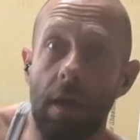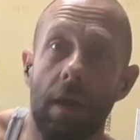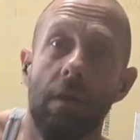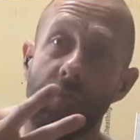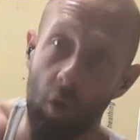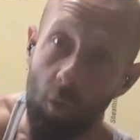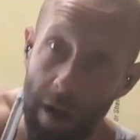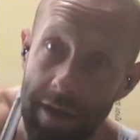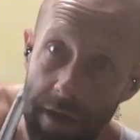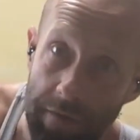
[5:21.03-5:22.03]
if you're a
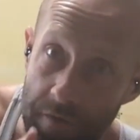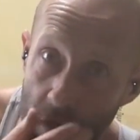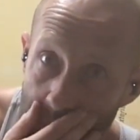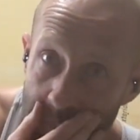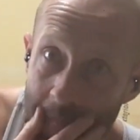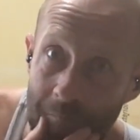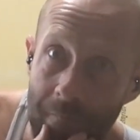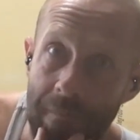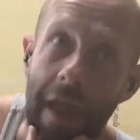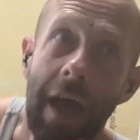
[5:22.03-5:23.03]
weightlifter,
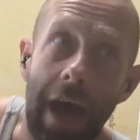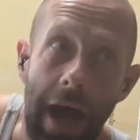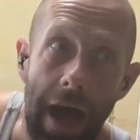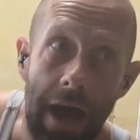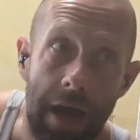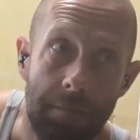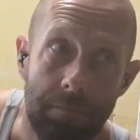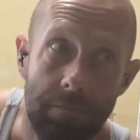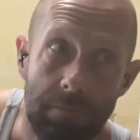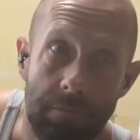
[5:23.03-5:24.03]

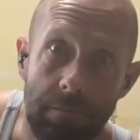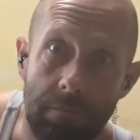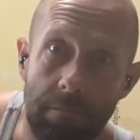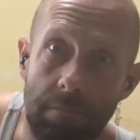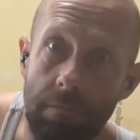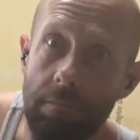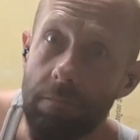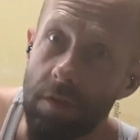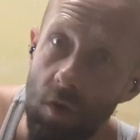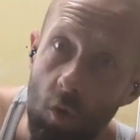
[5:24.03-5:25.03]

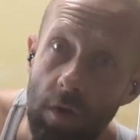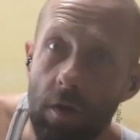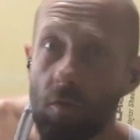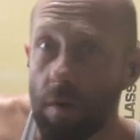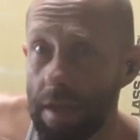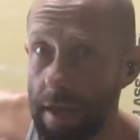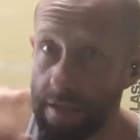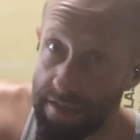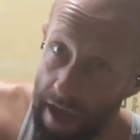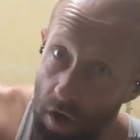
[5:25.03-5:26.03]
to a degree,
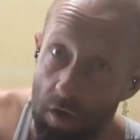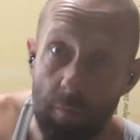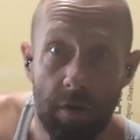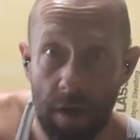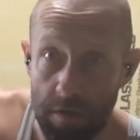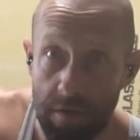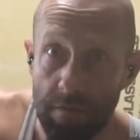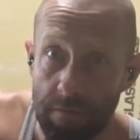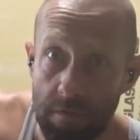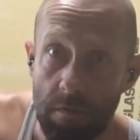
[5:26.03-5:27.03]
that's counterproductive,
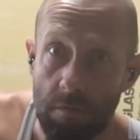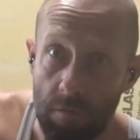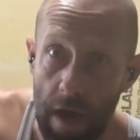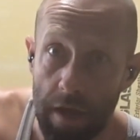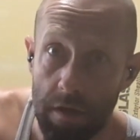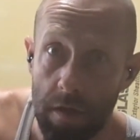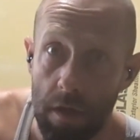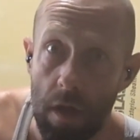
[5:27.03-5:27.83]
right?